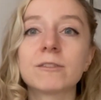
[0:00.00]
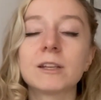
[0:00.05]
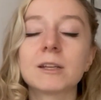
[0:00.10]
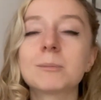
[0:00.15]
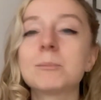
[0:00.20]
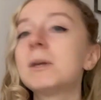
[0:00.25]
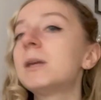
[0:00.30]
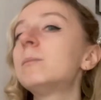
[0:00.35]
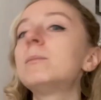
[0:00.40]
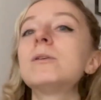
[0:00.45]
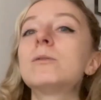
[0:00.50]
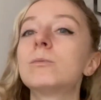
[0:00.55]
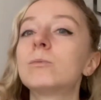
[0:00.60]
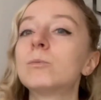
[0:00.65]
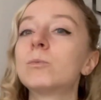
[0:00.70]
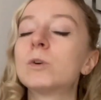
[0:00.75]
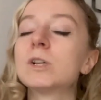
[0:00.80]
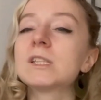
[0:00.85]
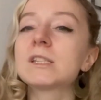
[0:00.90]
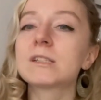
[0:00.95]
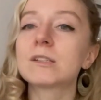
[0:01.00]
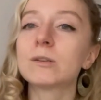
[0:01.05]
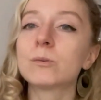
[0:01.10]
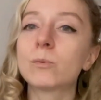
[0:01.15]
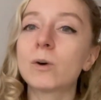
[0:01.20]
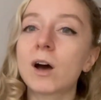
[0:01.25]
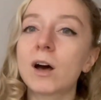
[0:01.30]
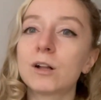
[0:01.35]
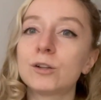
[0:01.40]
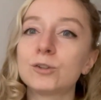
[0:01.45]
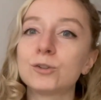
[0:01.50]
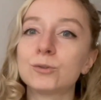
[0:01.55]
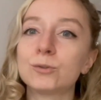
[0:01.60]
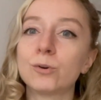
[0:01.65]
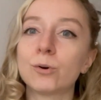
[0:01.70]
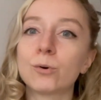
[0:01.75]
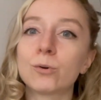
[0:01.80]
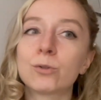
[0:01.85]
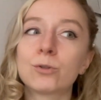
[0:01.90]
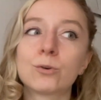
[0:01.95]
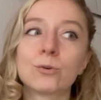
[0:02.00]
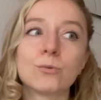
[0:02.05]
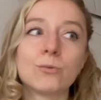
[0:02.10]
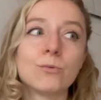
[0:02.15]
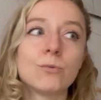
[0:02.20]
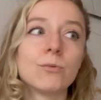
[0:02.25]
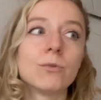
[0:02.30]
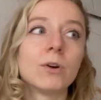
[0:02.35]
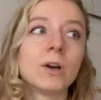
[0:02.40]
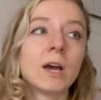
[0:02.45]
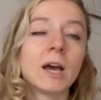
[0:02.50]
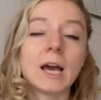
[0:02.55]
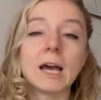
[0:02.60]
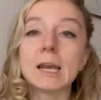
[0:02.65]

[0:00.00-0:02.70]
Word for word: Like maybe once in a while you go through